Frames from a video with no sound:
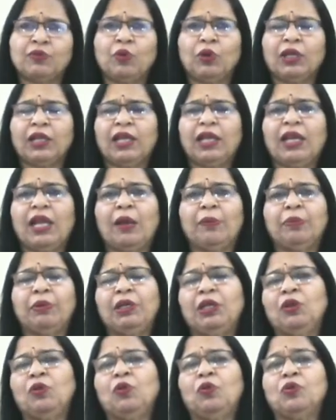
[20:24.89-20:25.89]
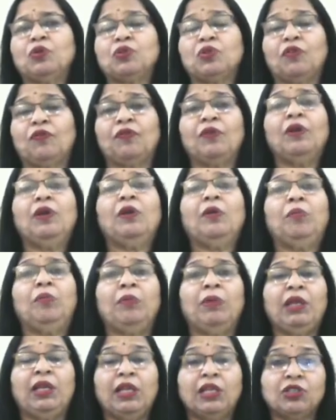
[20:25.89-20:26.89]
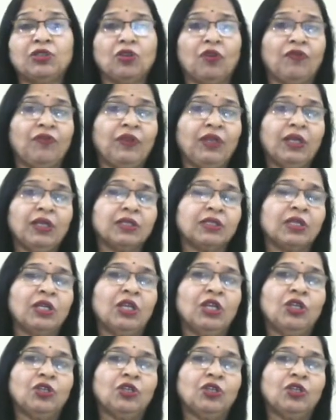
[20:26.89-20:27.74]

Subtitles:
what can happen in course of millions of years.